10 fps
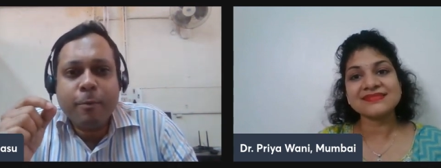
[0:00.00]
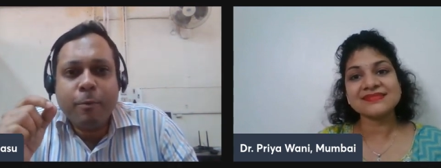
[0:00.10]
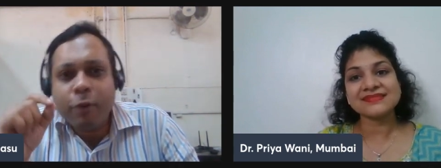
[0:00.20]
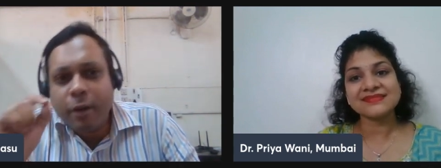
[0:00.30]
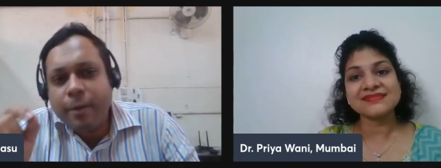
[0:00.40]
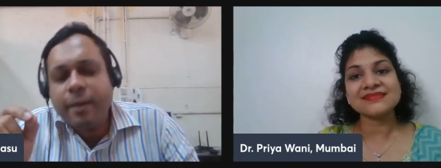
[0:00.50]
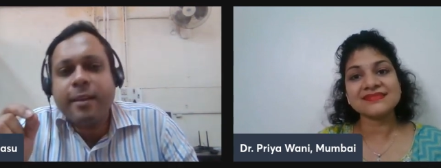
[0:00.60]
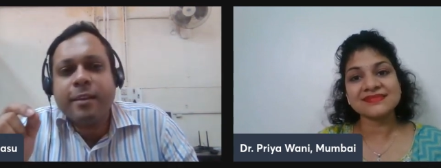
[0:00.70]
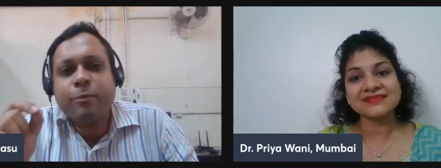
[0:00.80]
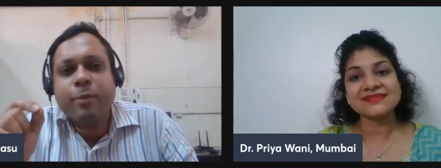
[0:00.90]
Speaker 1: programmatic
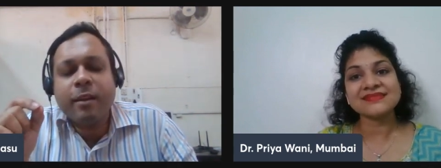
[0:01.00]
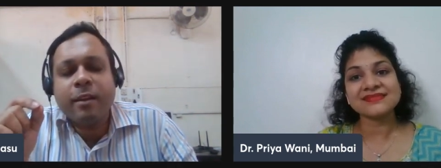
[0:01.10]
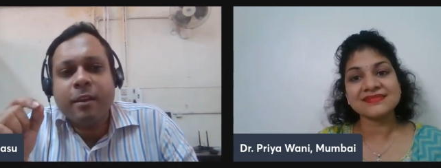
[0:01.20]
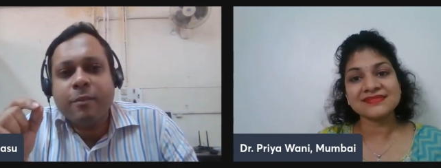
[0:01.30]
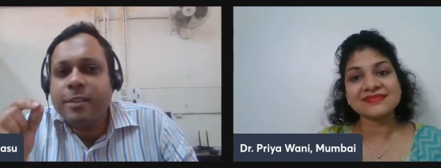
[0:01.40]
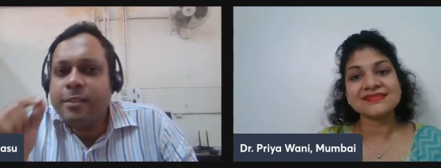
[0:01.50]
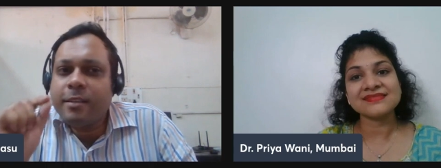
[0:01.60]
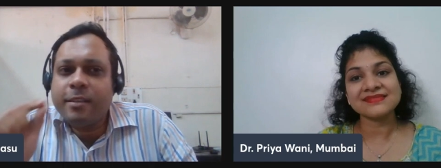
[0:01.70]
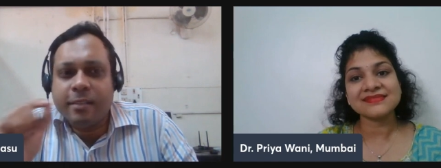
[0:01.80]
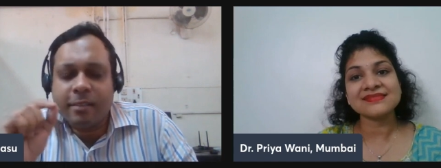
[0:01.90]
aspect which is the
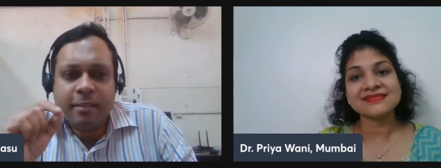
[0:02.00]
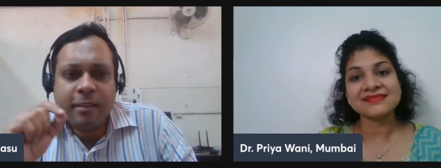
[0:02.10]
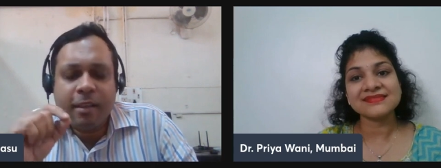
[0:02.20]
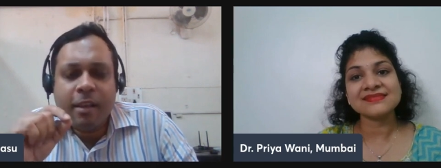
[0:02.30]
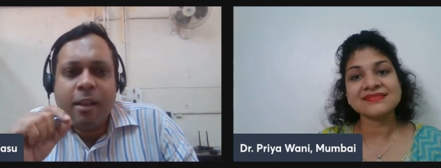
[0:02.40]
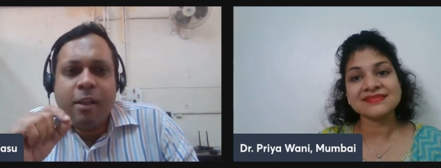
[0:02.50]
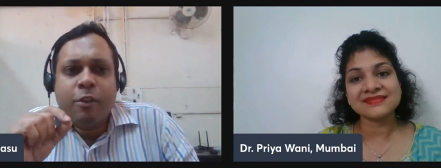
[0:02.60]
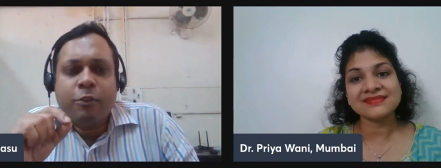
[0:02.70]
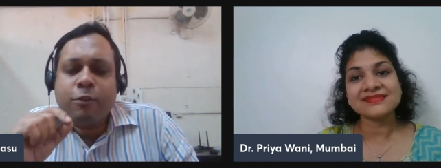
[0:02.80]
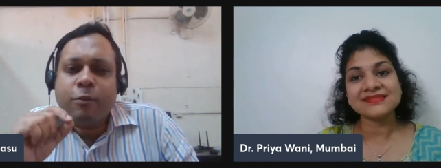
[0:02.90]
disease
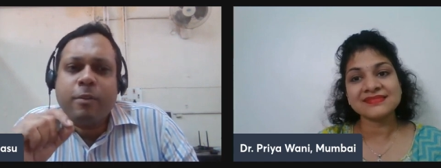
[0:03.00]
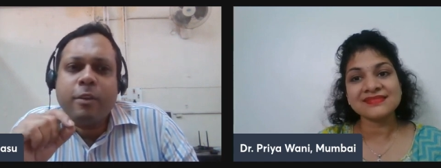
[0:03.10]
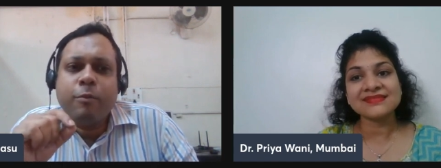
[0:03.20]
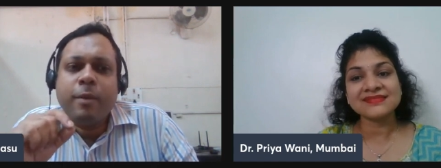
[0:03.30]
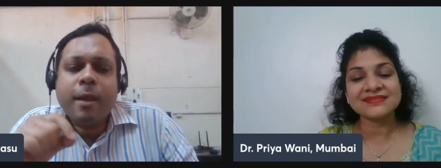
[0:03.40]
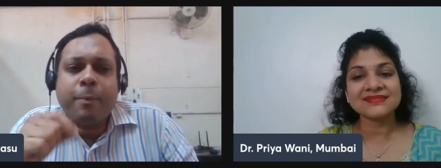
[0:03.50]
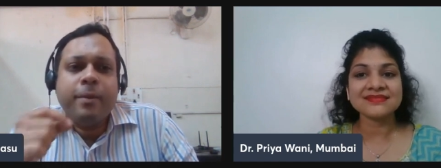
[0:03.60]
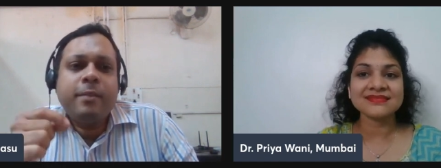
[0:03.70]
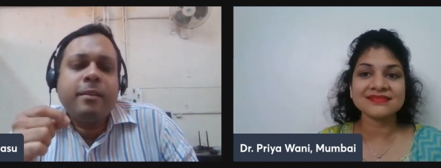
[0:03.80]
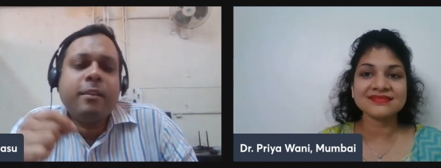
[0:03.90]
so you may
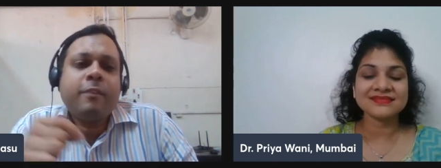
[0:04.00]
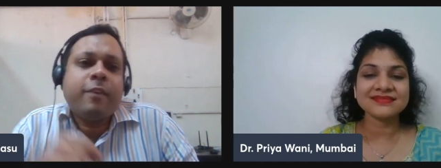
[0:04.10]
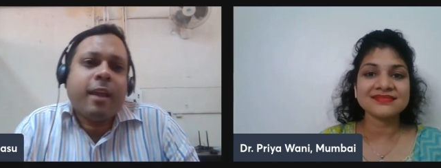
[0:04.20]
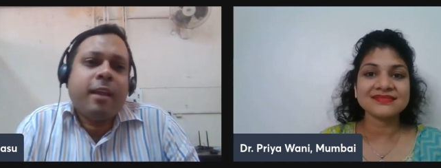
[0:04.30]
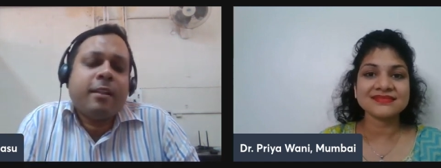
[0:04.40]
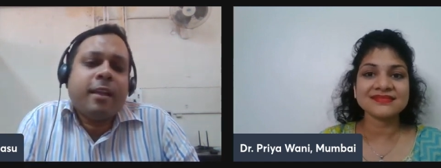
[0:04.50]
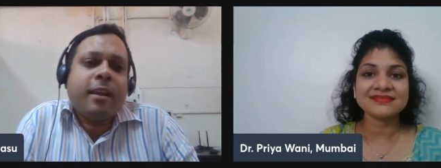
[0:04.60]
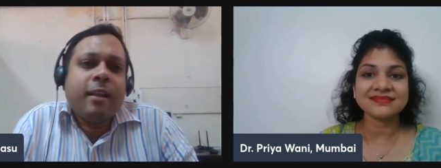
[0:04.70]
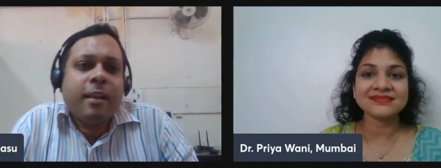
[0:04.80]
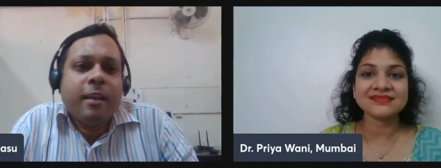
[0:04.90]
appreciate the fact
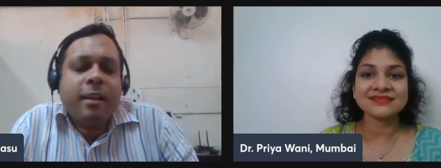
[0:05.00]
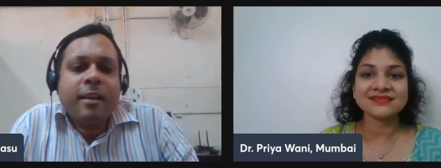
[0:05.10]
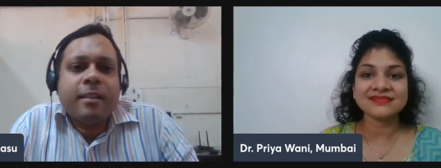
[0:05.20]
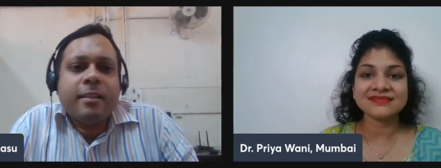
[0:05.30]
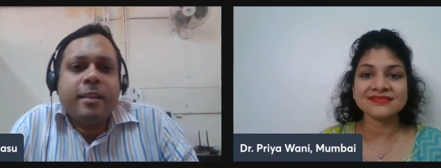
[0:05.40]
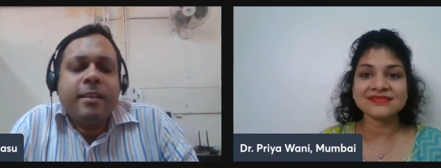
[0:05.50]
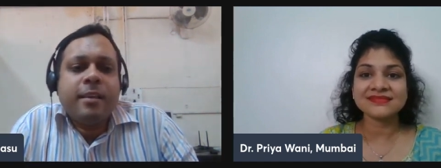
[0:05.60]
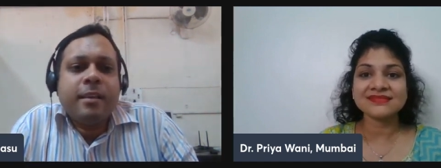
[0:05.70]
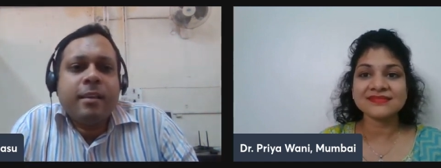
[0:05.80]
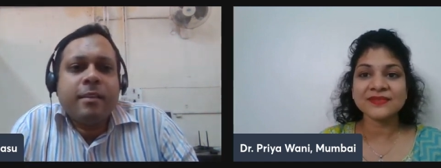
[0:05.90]
that there is
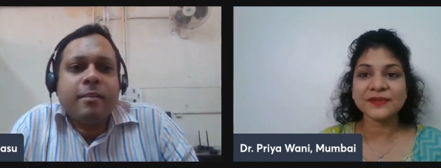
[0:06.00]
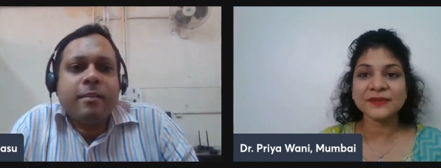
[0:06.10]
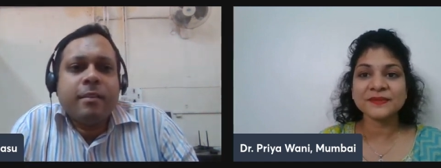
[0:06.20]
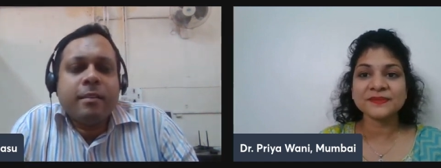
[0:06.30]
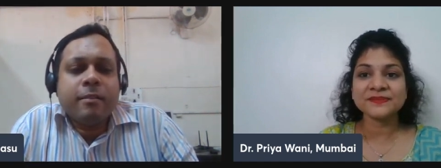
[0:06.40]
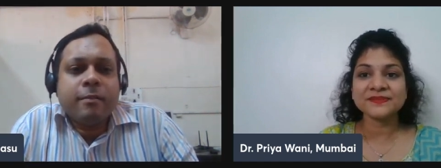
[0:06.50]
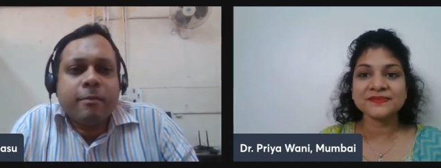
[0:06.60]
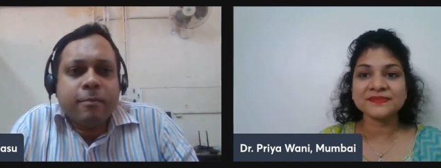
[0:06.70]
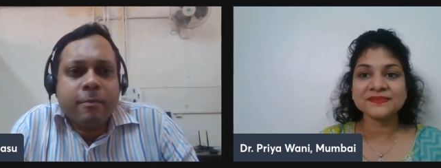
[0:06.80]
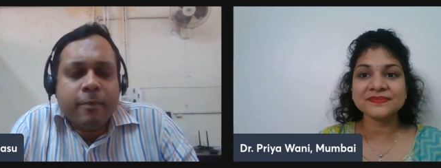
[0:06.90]
a,
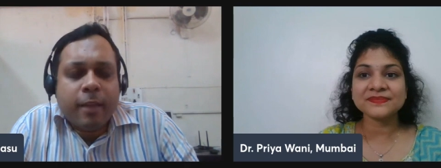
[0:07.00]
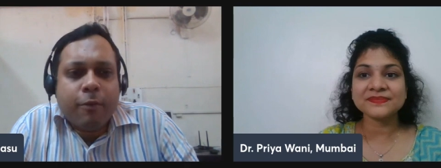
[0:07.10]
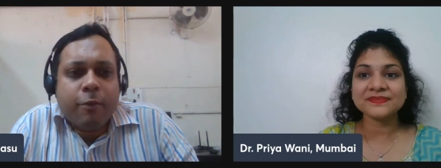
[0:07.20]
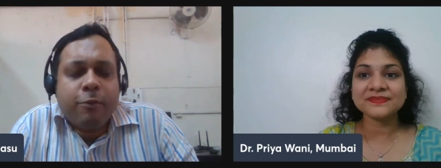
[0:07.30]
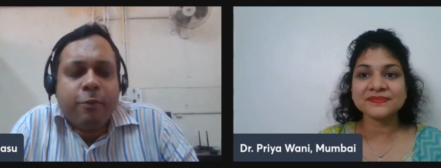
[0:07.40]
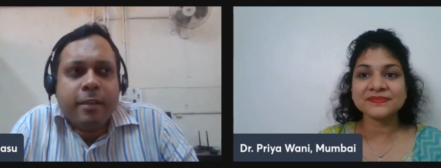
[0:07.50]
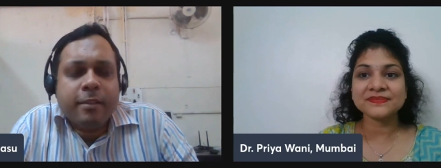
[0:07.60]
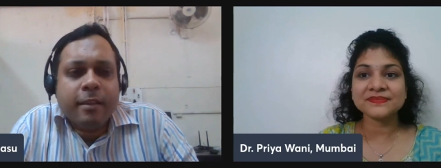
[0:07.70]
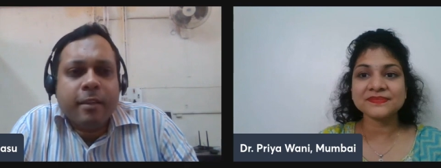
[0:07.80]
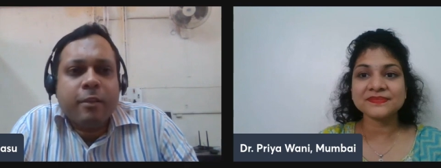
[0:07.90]
like, what should I
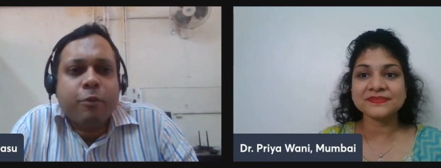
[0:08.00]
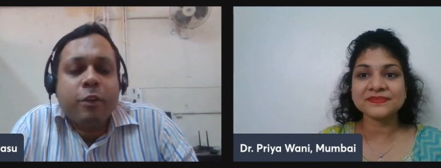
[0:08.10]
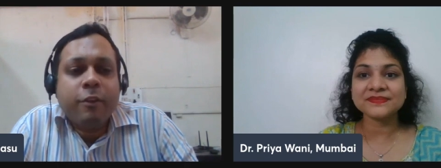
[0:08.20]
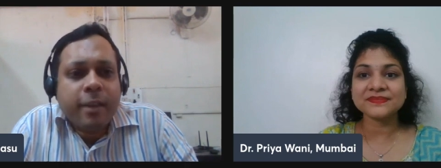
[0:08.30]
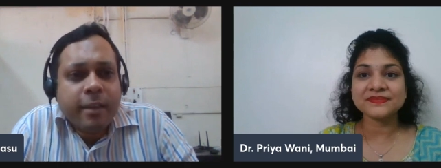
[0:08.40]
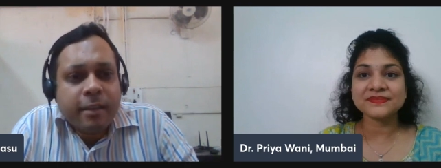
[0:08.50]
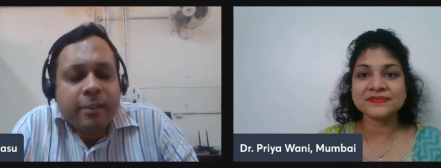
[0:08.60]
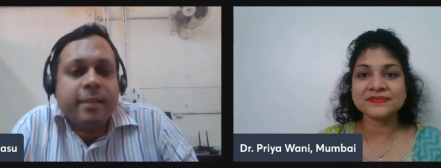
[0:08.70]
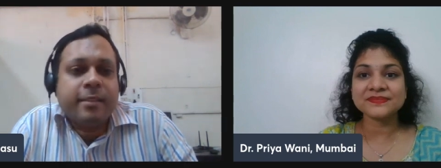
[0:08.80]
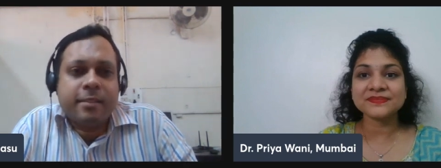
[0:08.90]
say, notification
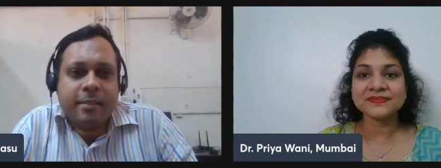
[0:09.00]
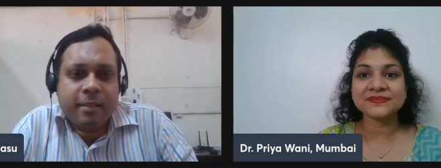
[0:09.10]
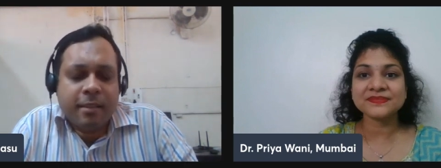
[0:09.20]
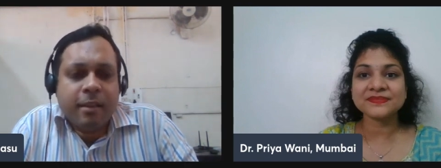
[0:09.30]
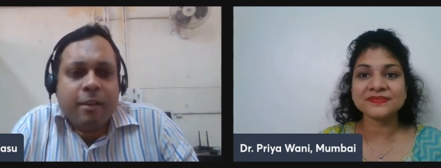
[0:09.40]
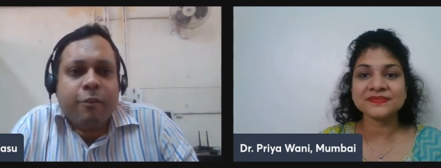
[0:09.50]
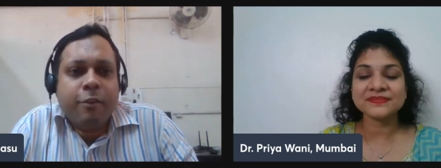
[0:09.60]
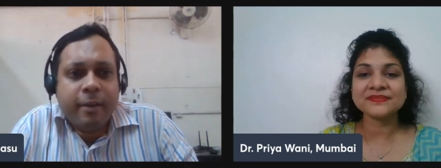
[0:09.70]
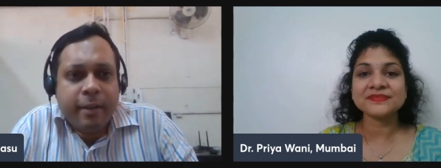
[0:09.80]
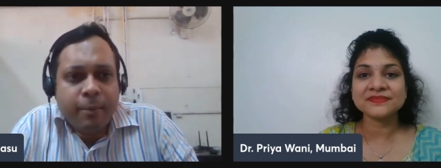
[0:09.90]
rates for
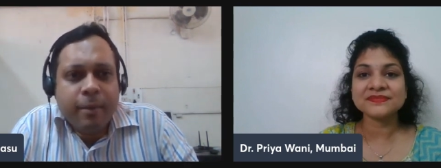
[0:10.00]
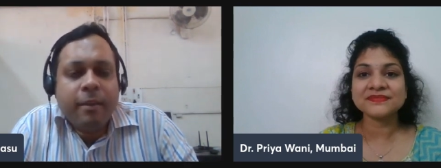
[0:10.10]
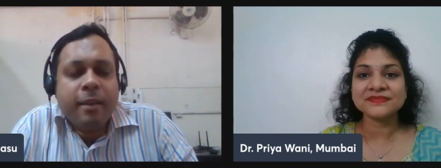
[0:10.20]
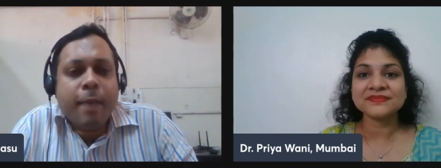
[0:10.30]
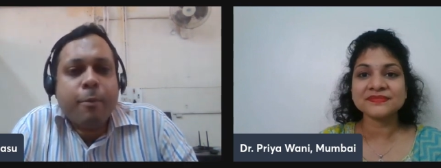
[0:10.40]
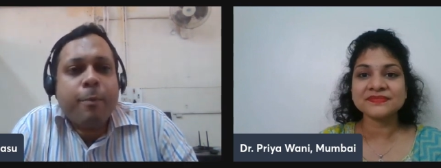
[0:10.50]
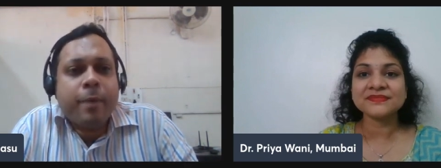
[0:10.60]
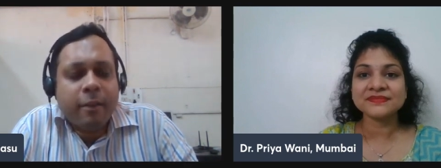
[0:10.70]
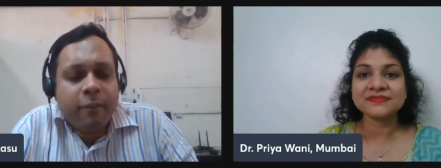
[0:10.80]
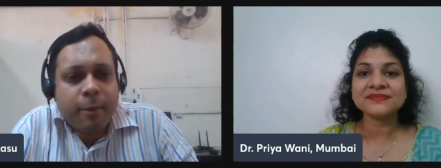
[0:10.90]
TB among
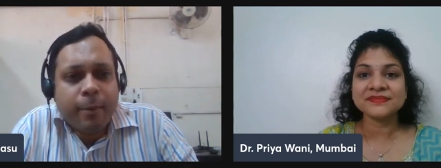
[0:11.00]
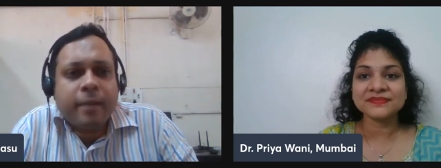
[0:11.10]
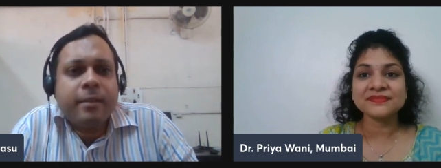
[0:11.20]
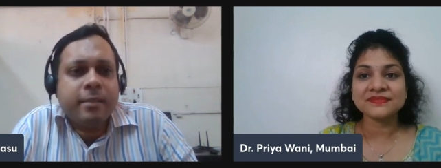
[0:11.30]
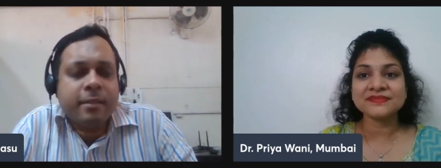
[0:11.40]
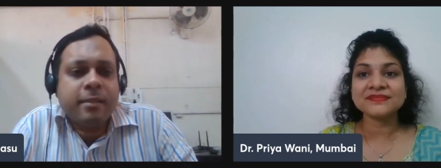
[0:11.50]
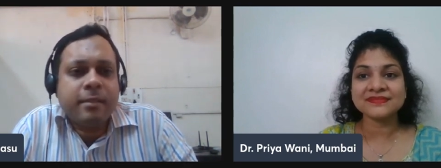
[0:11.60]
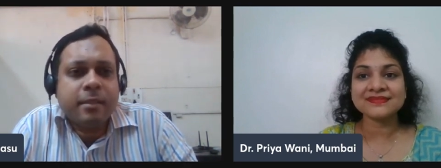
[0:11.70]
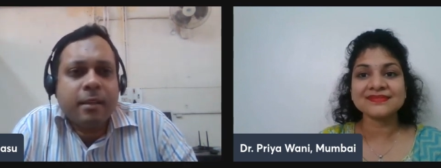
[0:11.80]
private practitioners